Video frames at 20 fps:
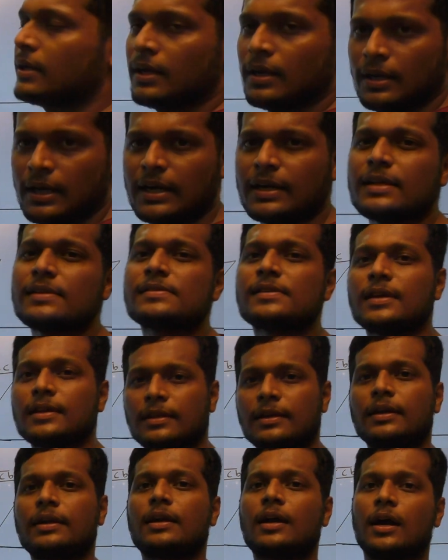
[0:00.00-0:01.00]
let us
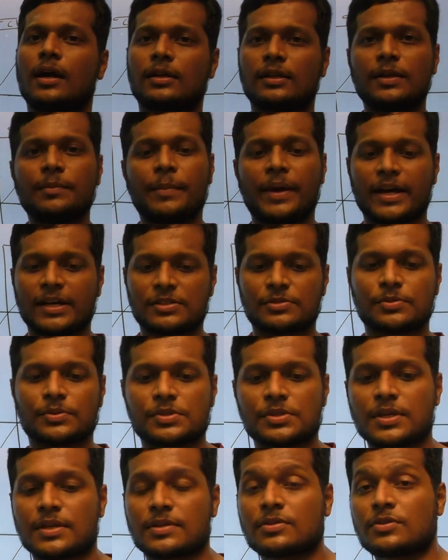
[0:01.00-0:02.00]
say it got the maximum stress. So